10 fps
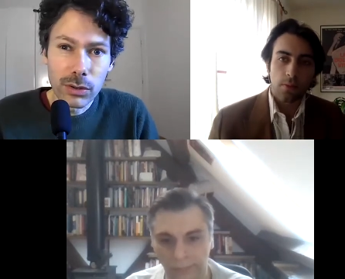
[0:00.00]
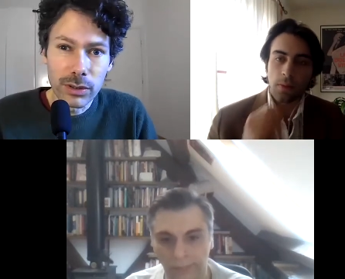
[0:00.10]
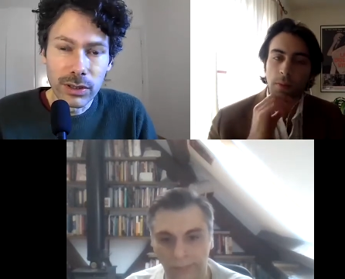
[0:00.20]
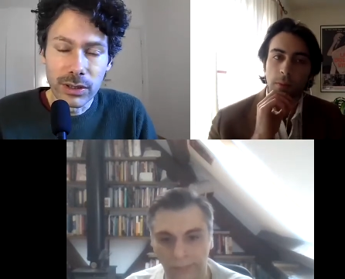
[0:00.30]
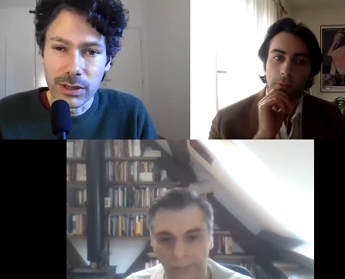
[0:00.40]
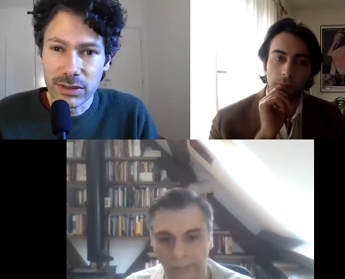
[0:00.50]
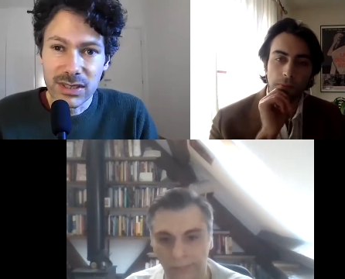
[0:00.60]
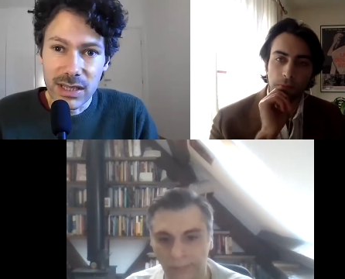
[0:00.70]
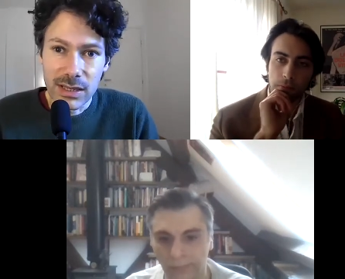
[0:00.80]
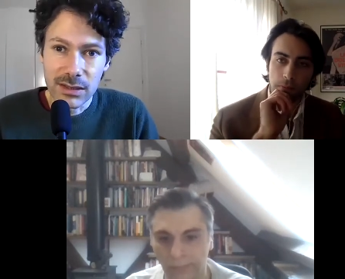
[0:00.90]
Speaker 1: uh,
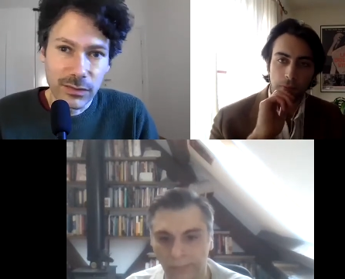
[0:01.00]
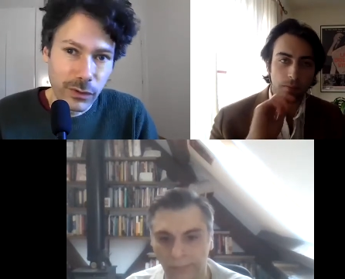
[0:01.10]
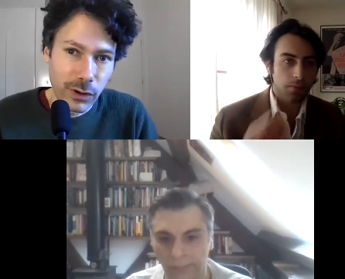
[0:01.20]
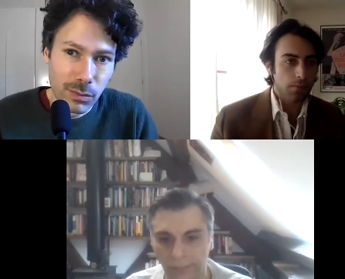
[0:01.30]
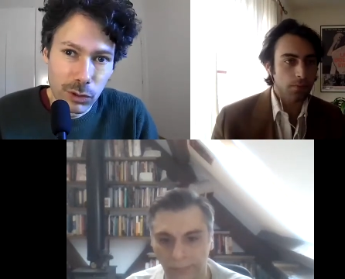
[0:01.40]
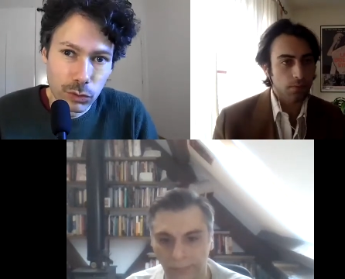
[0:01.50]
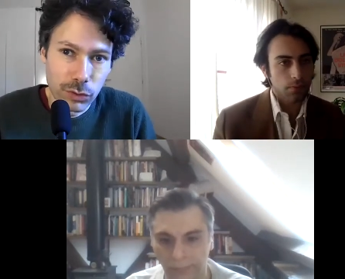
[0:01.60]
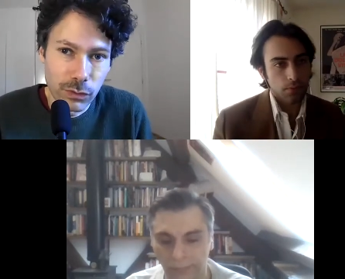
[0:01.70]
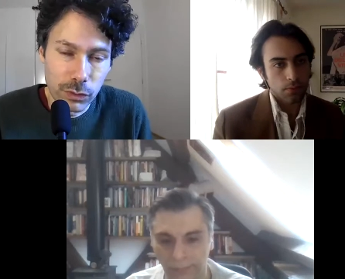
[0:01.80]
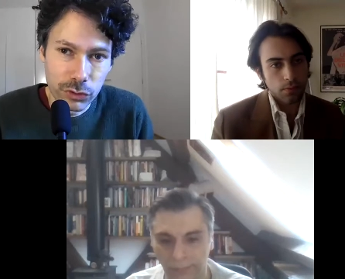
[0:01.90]
scenes from Lucio
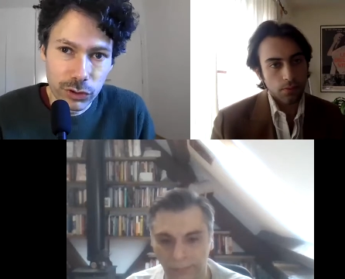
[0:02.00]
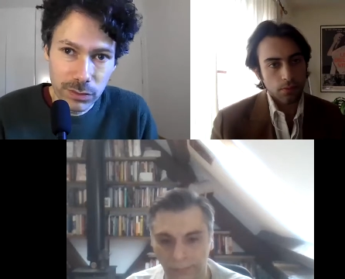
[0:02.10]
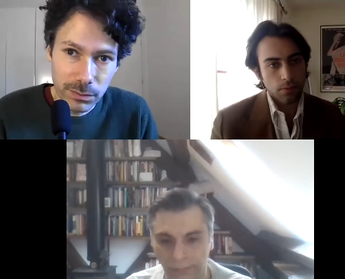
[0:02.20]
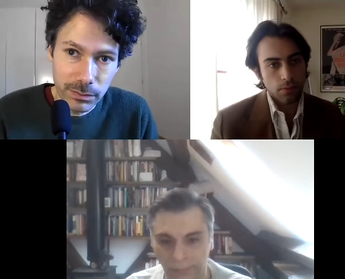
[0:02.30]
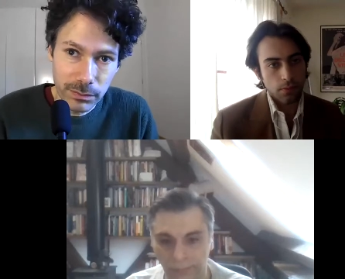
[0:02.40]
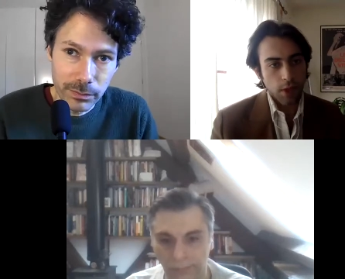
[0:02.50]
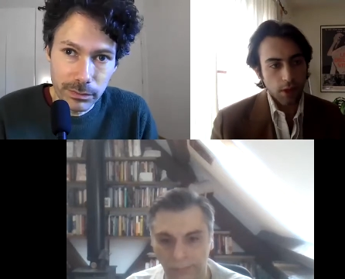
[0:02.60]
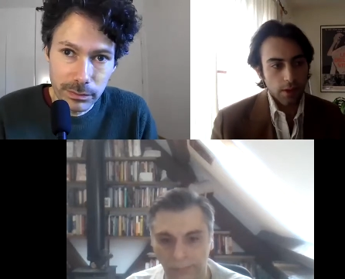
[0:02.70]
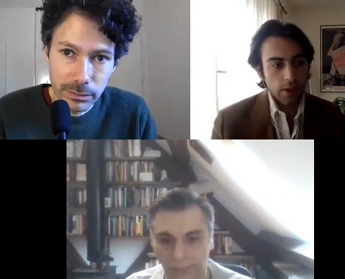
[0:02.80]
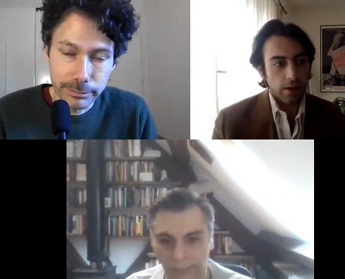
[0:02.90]
Fulci.
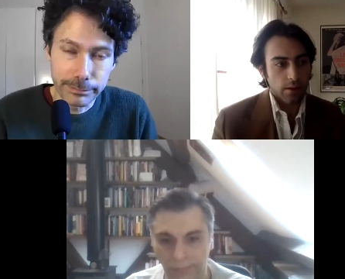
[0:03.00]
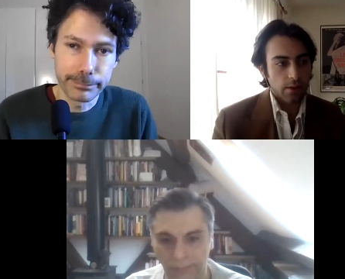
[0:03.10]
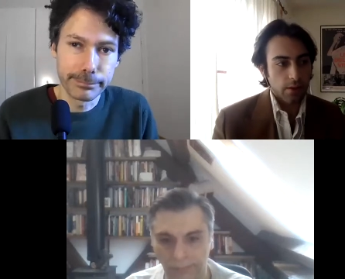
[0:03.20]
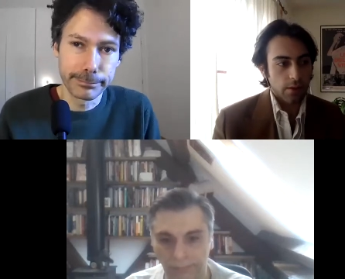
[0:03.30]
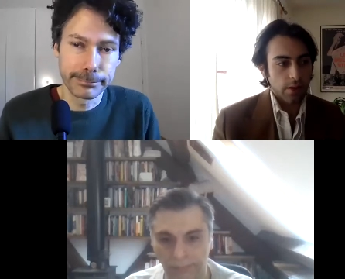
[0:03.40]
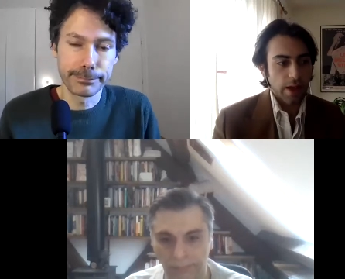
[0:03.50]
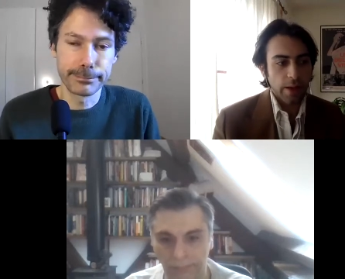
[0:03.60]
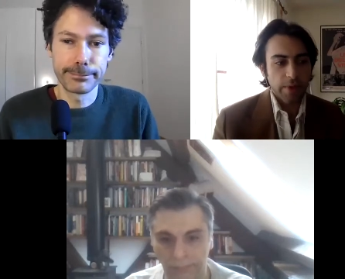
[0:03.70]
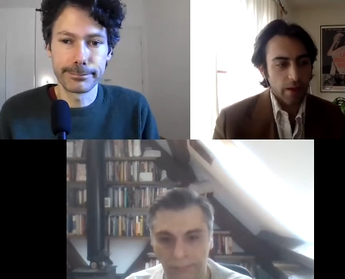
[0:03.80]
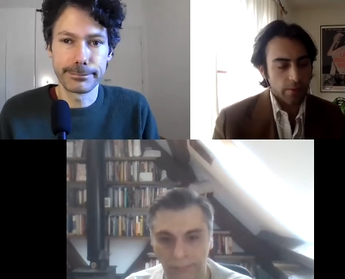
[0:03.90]
Speaker 2: Yeah, yeah,
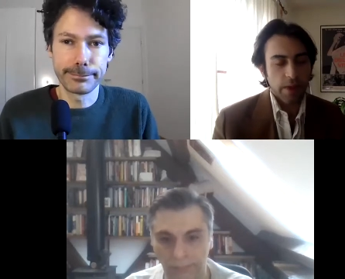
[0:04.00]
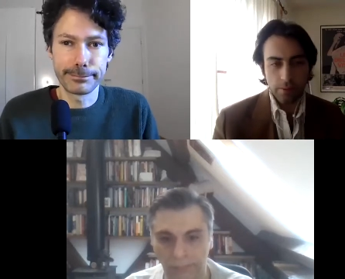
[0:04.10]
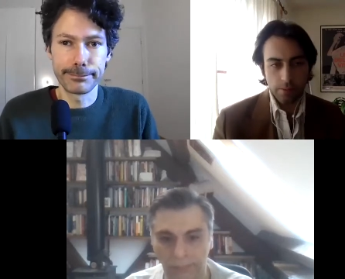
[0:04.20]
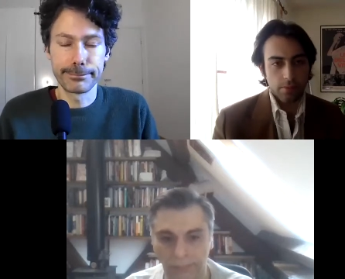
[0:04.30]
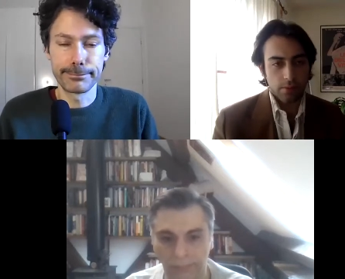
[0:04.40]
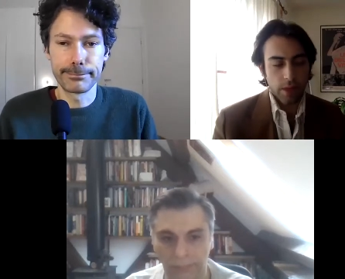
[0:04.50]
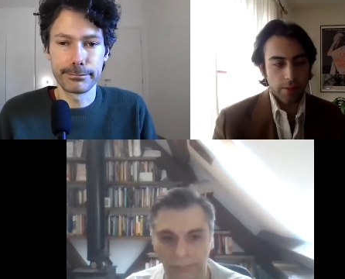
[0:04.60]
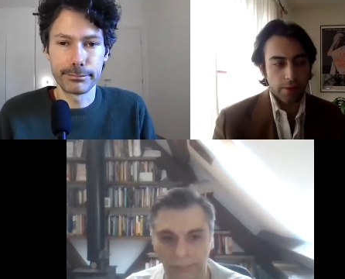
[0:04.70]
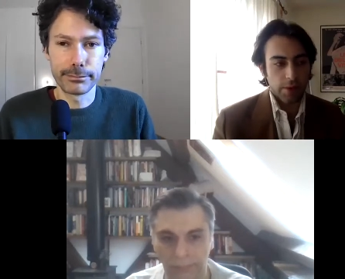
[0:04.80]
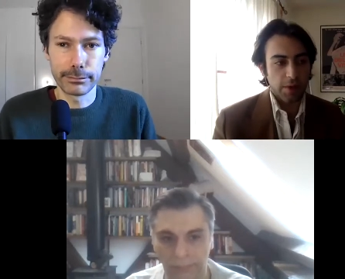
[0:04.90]
that that
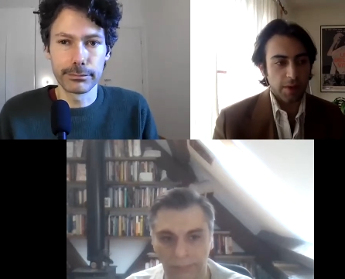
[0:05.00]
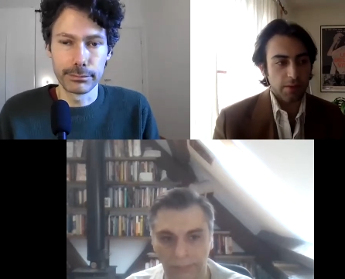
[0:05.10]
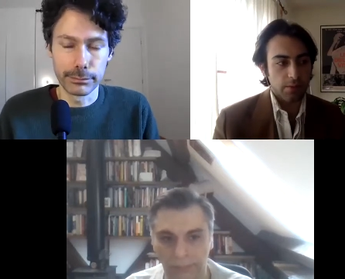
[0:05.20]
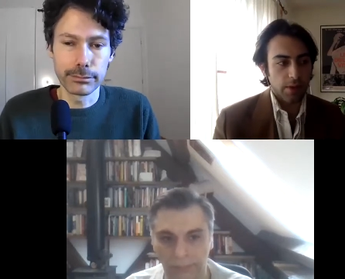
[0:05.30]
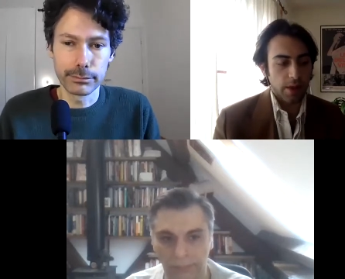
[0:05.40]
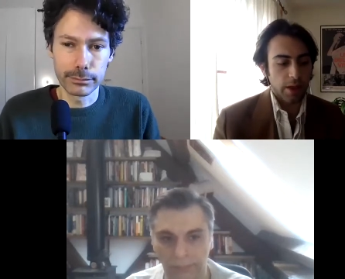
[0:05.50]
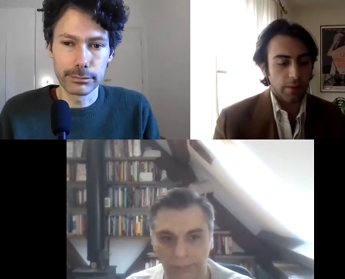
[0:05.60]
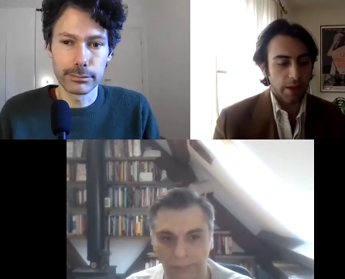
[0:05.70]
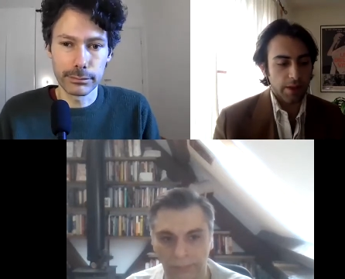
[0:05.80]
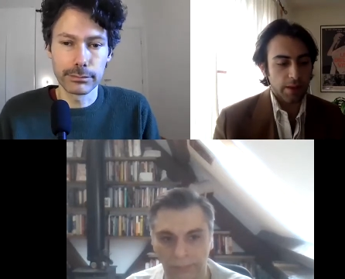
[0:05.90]
absolutely uh,
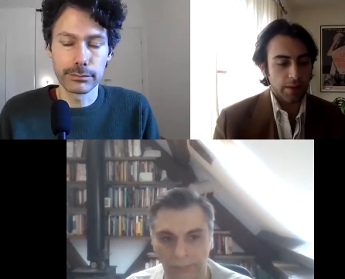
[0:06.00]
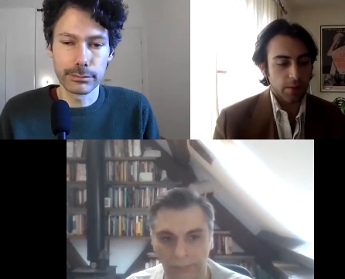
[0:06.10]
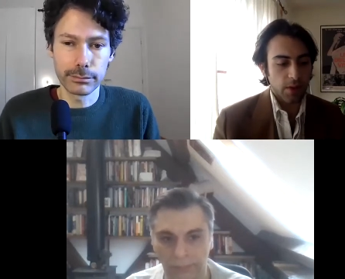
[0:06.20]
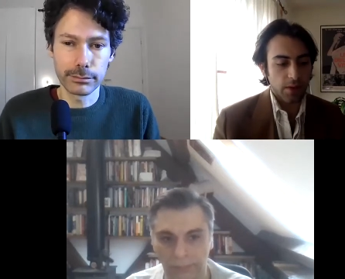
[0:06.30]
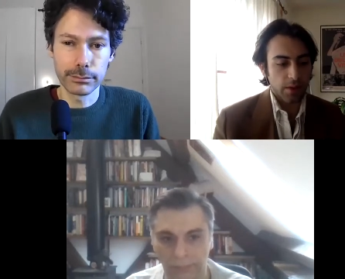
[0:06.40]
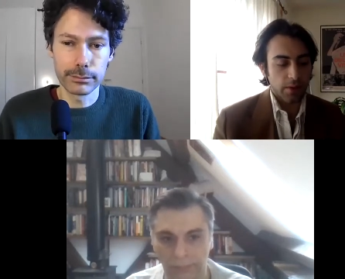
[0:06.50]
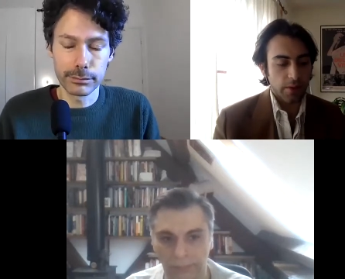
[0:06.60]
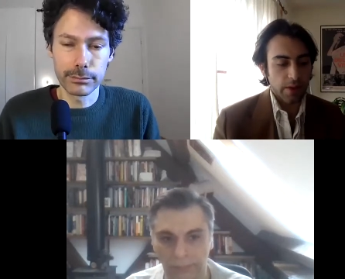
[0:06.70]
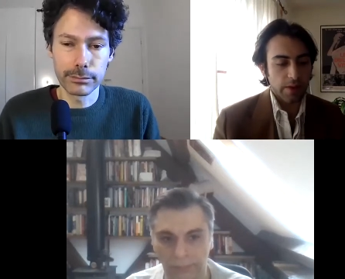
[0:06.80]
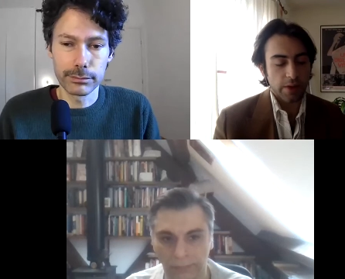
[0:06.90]
makes sense. What the, the
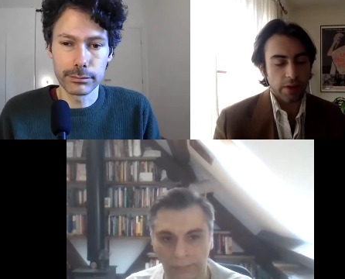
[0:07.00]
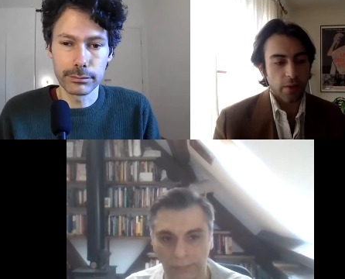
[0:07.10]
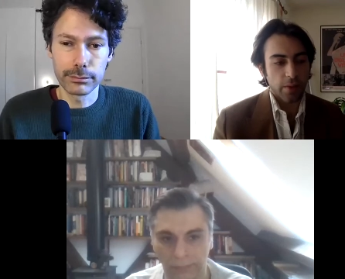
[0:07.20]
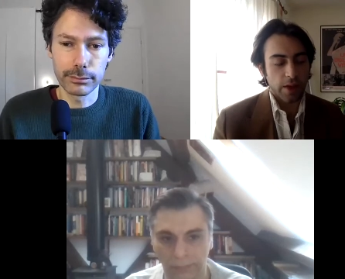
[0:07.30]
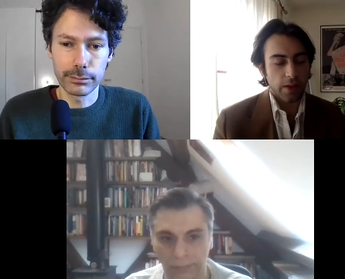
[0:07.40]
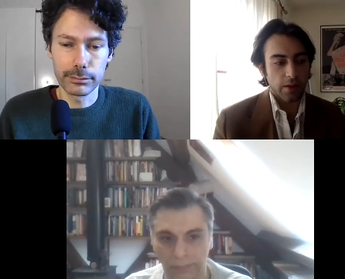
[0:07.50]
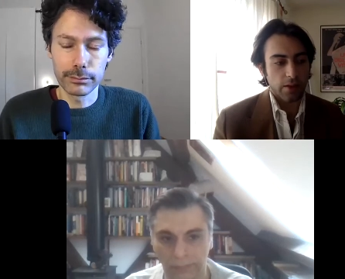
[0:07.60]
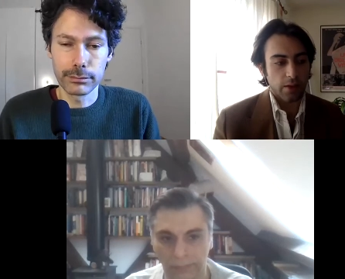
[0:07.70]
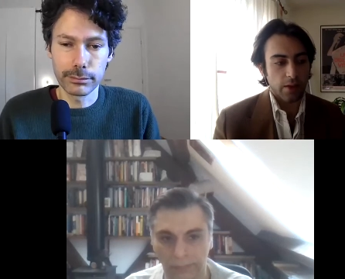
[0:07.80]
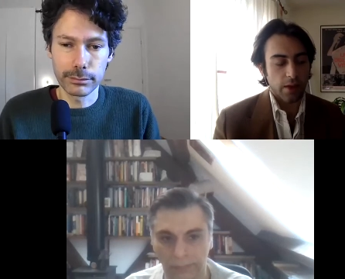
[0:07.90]
things that got me
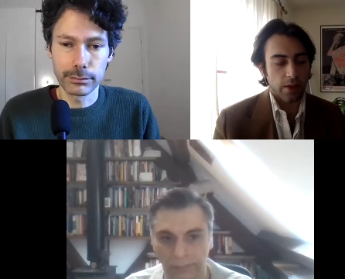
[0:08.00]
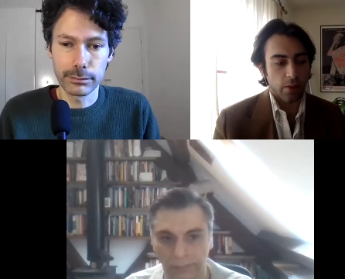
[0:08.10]
as